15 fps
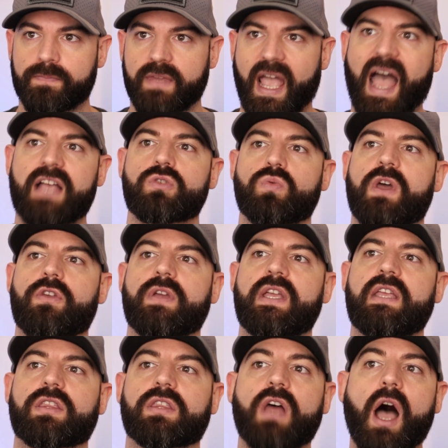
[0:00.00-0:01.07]
Asked whether
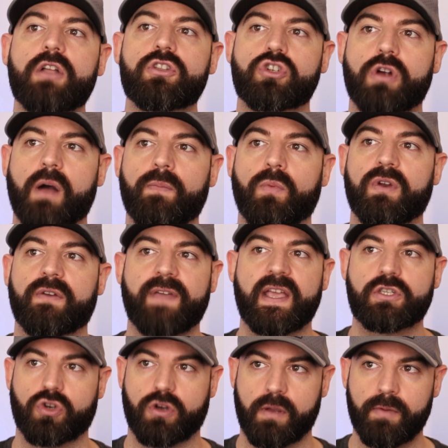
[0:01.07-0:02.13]
he thought Trump would
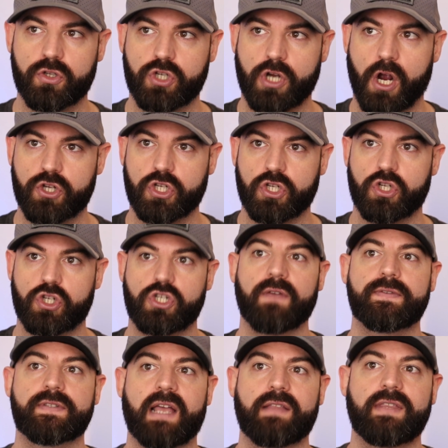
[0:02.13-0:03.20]
face criminal charges,
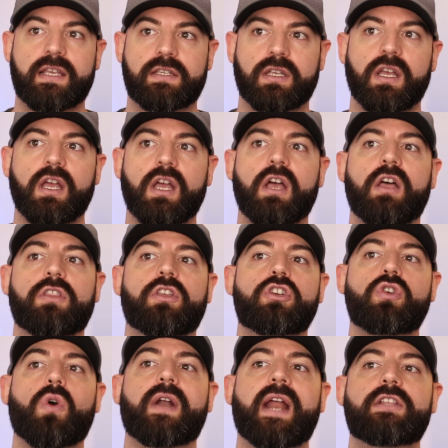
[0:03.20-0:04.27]
Schiff said this: the
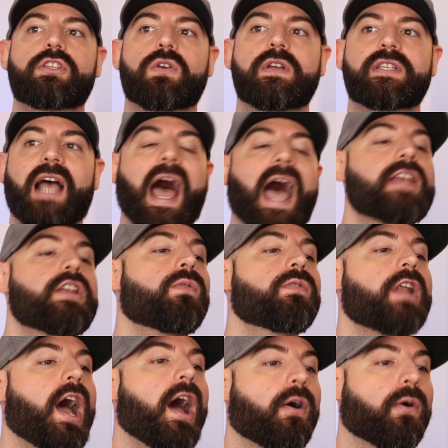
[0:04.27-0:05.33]
short answer is, I don't
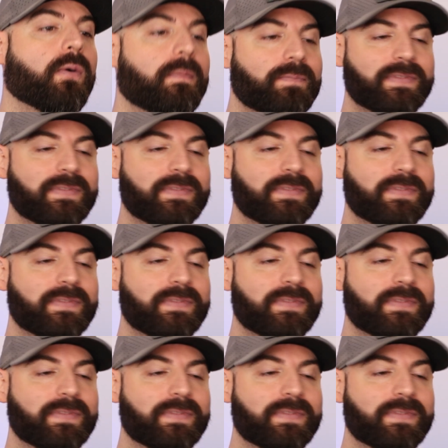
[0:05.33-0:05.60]
know.